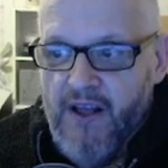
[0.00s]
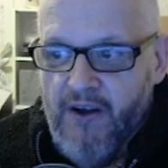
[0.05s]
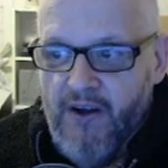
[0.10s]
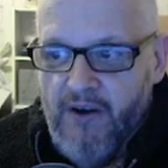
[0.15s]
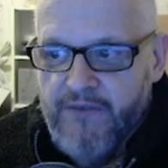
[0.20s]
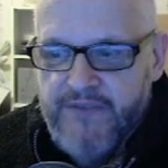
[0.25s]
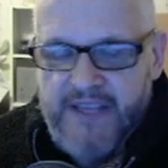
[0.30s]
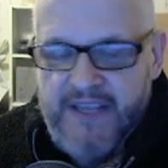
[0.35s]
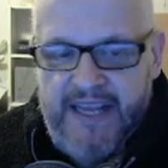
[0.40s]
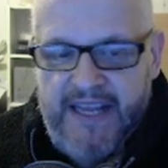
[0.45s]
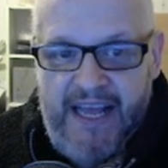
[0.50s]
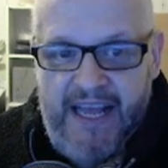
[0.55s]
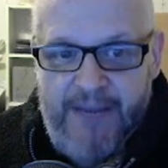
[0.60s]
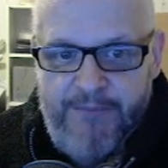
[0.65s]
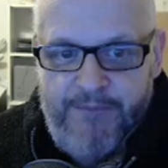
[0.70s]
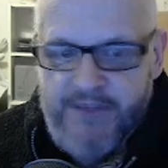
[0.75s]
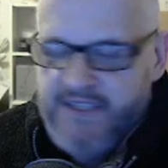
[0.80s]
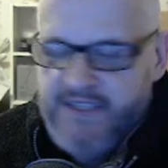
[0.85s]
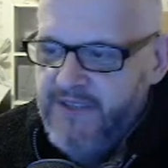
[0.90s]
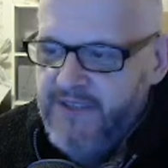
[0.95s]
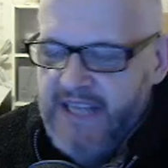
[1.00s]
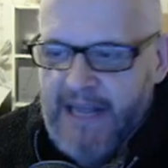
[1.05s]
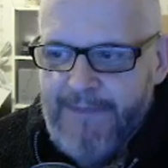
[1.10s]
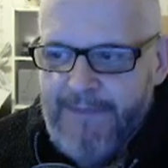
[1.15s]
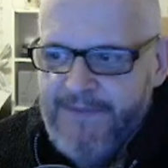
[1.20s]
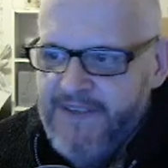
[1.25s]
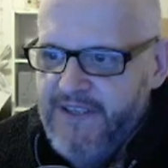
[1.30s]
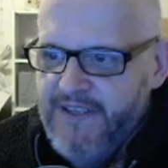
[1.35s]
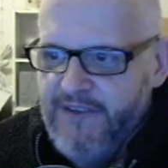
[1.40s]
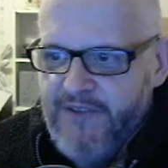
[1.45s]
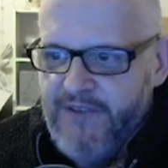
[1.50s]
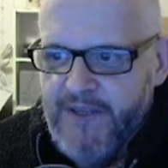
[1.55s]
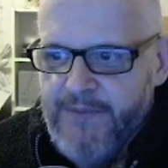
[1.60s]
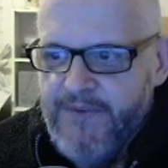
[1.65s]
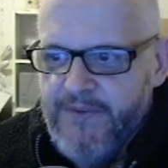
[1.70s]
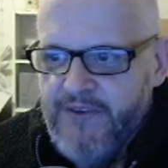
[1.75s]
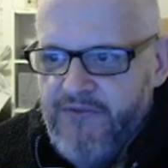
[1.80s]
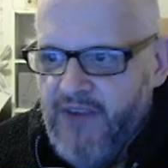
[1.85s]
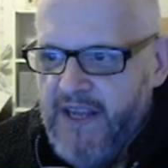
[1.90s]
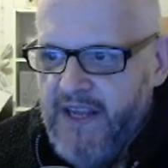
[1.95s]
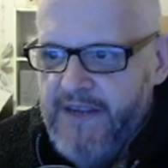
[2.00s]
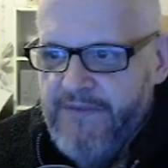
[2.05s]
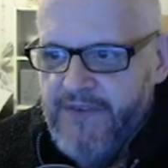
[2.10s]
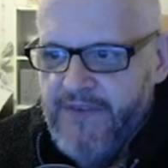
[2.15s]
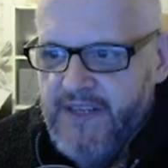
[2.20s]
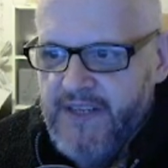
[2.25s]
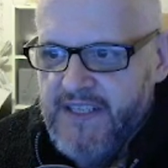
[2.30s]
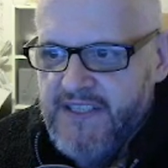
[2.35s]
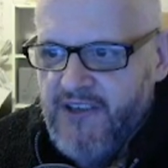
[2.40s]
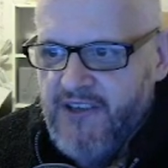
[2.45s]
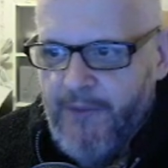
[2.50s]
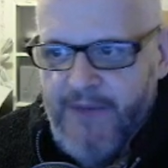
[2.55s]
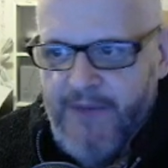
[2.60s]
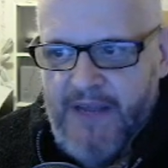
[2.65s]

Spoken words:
of the game, which is absolutely great for the time.